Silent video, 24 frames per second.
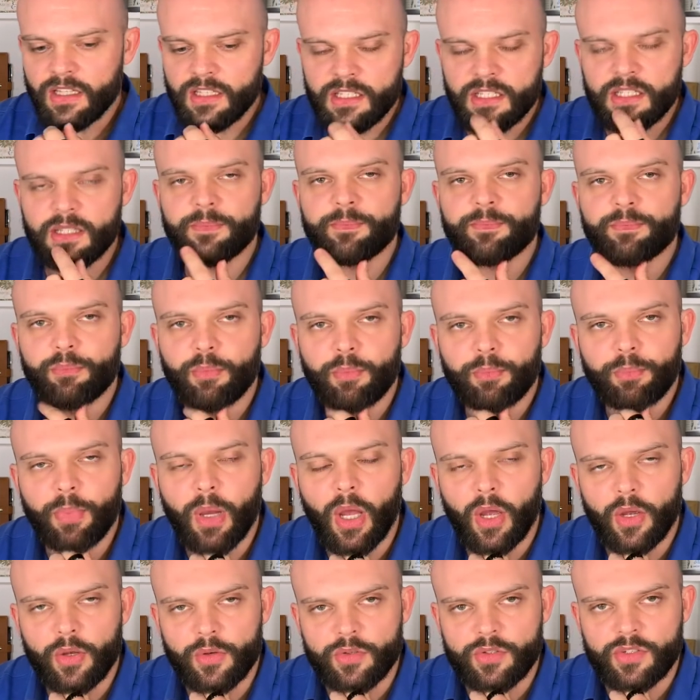some
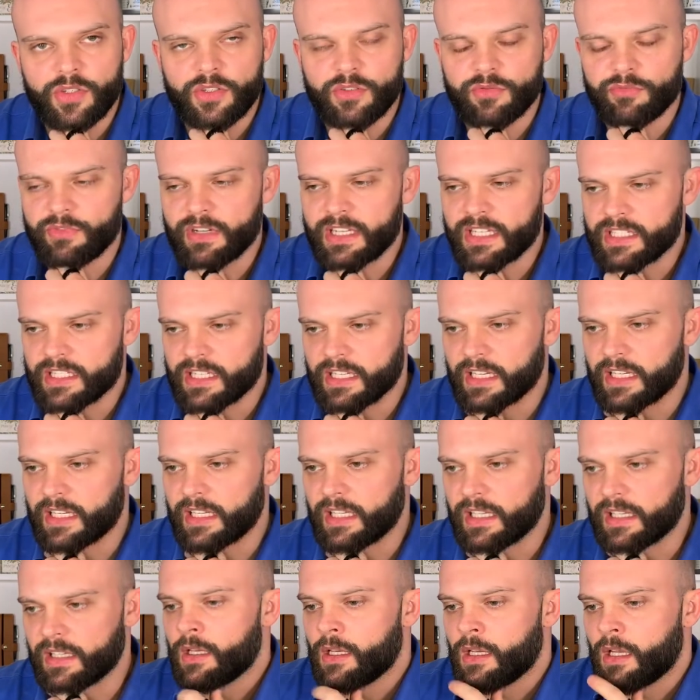posts
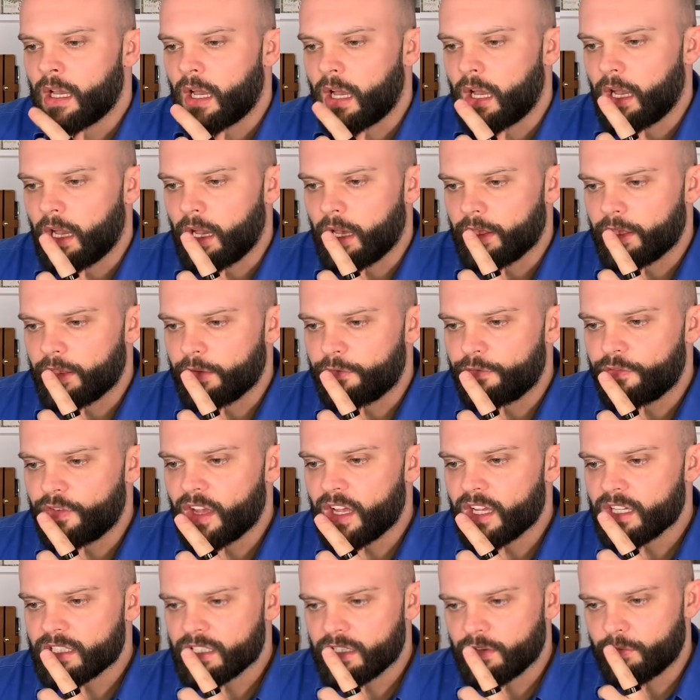recently, the
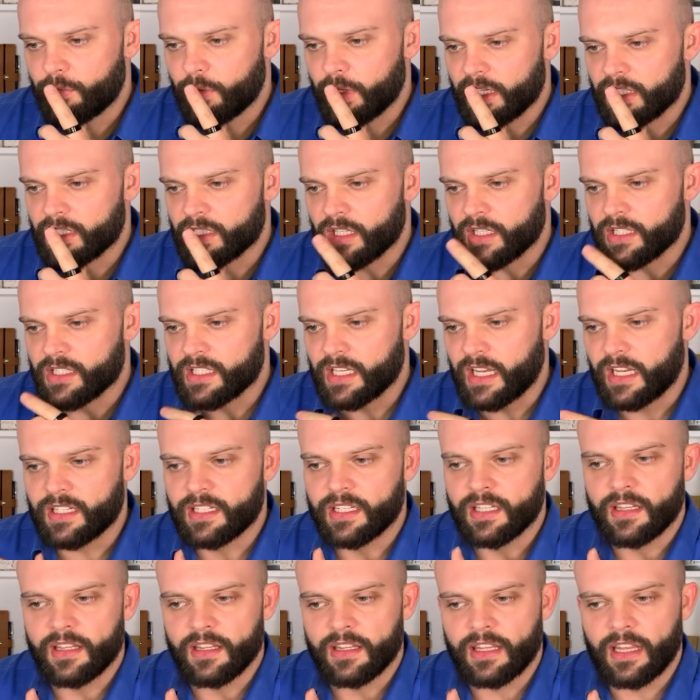first of which I
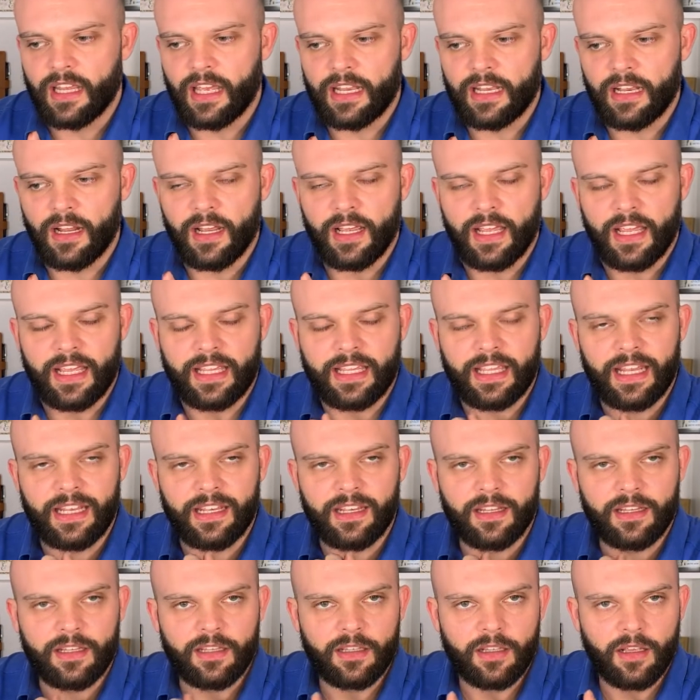said, and I,
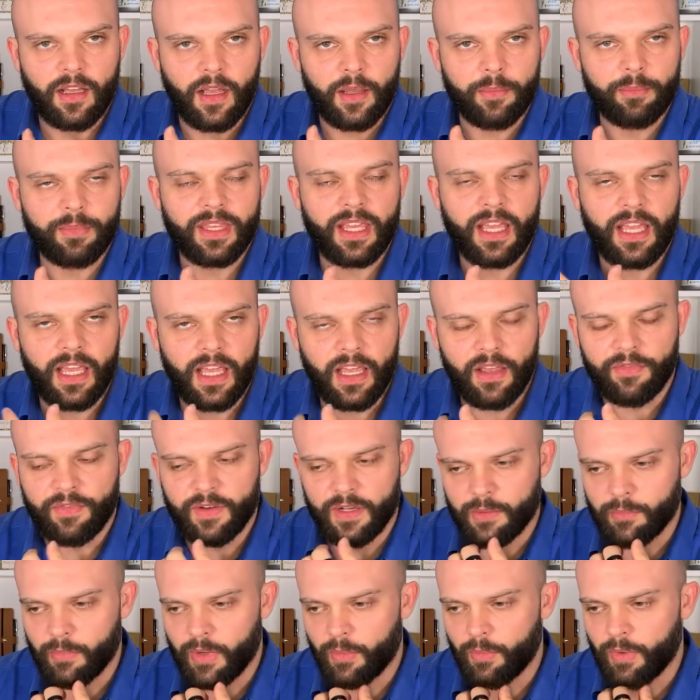again, I'm
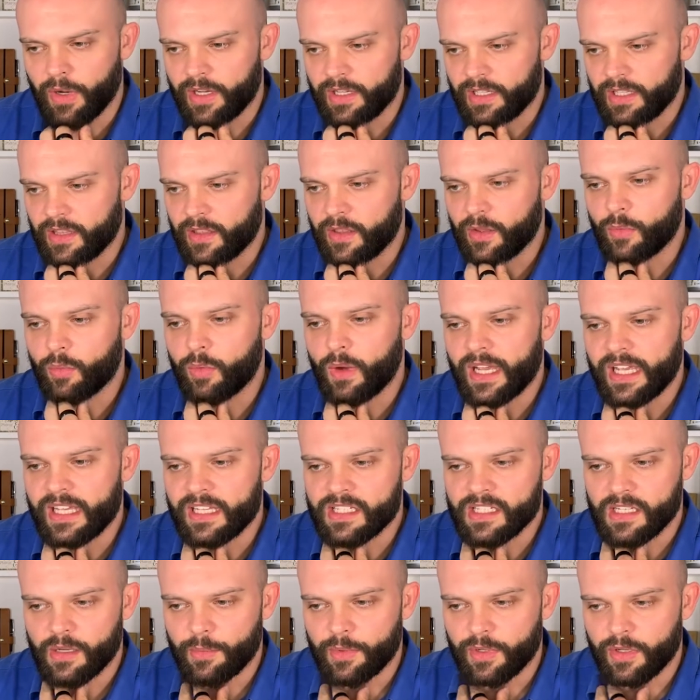careful in my wording, the way
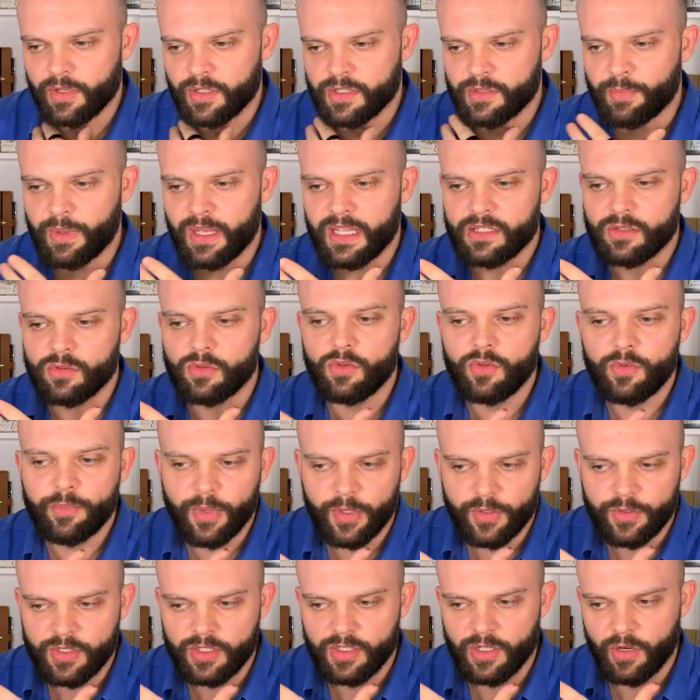someone looks bears
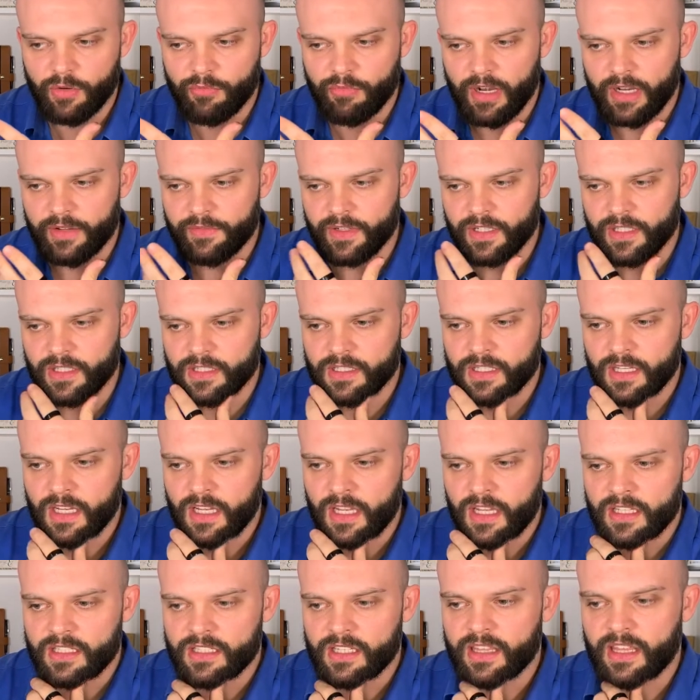almost no relevance
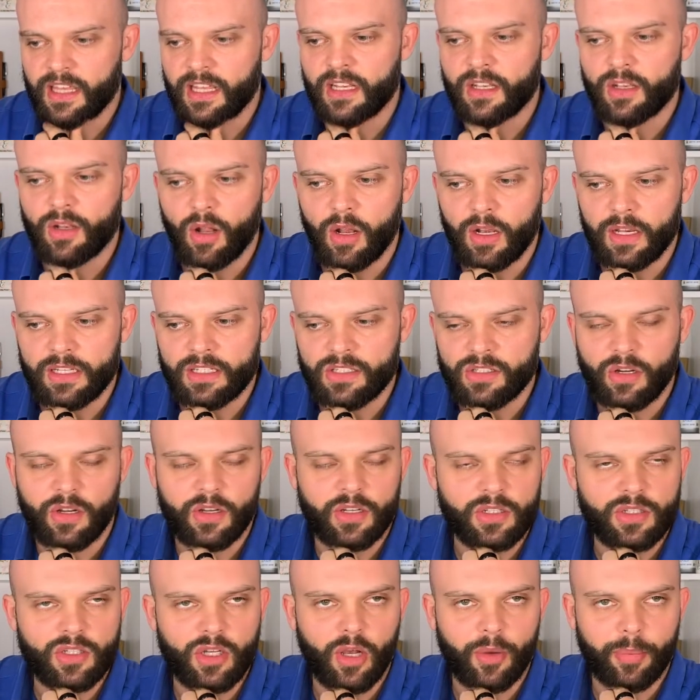to their knowledge
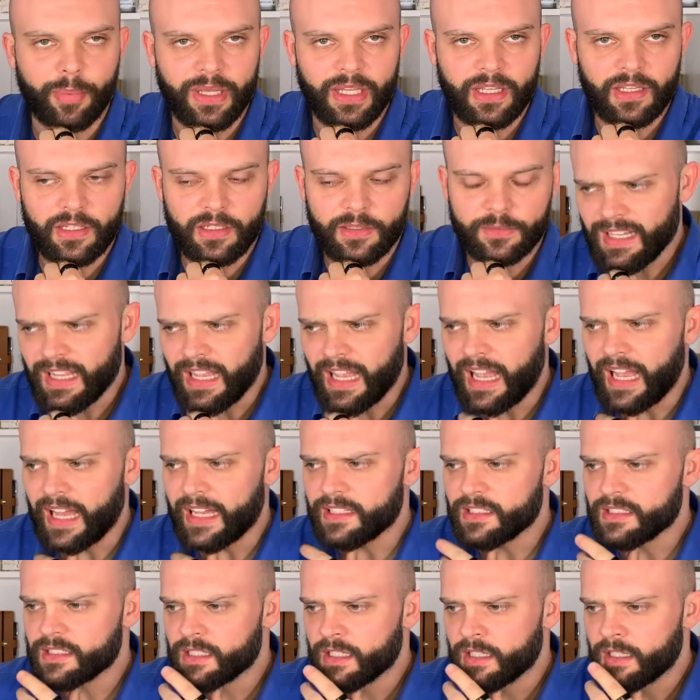on a topic.
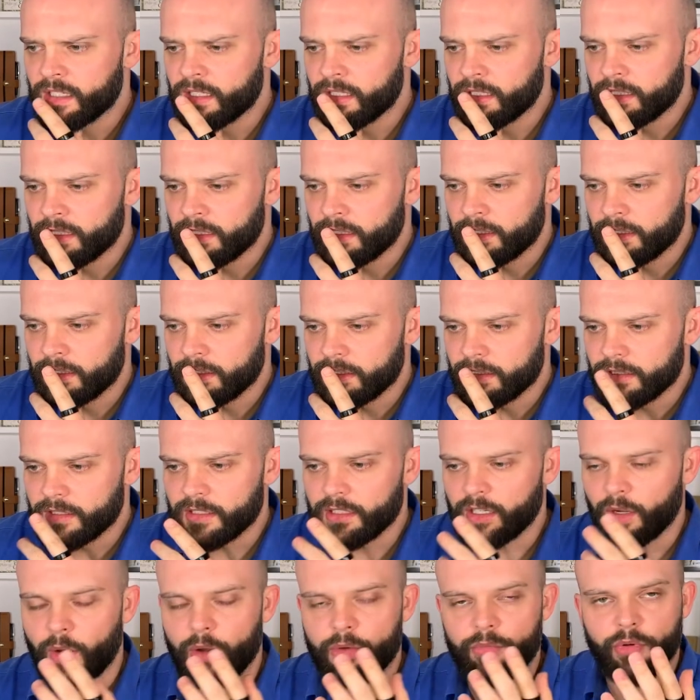And,
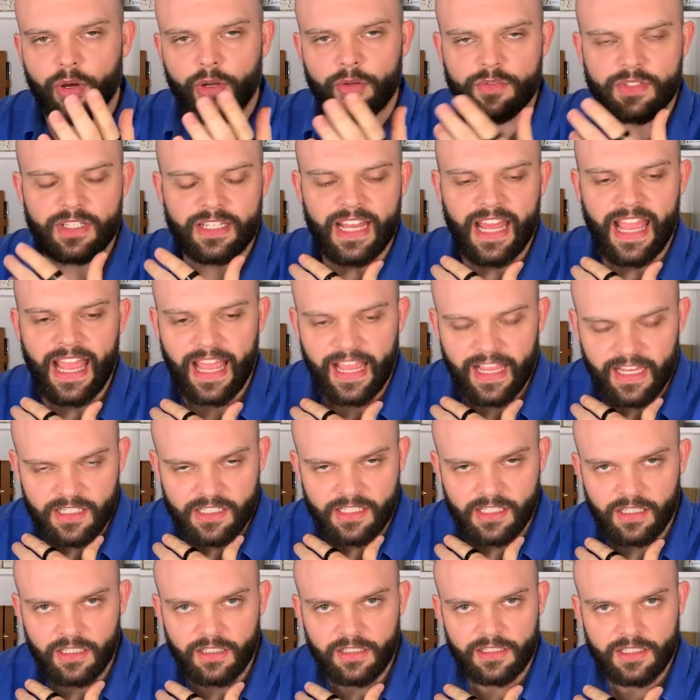you know, I wrote an
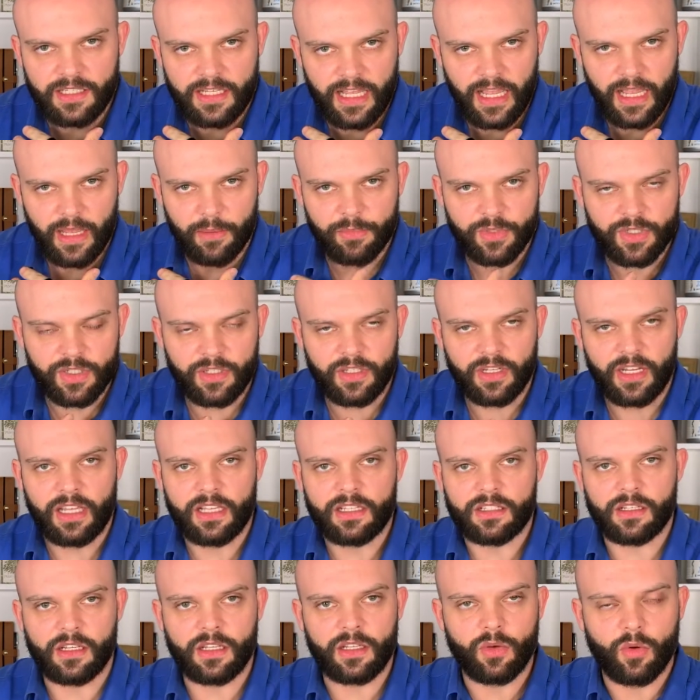excellent caption,
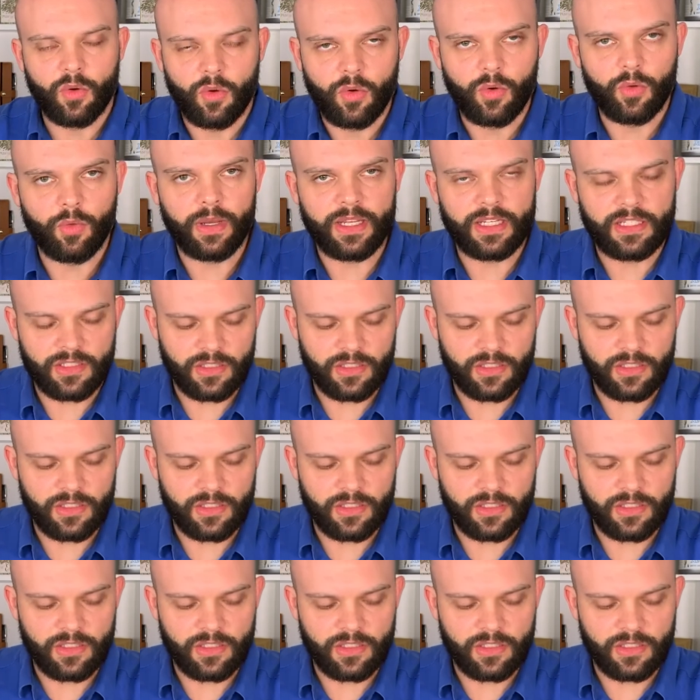as I always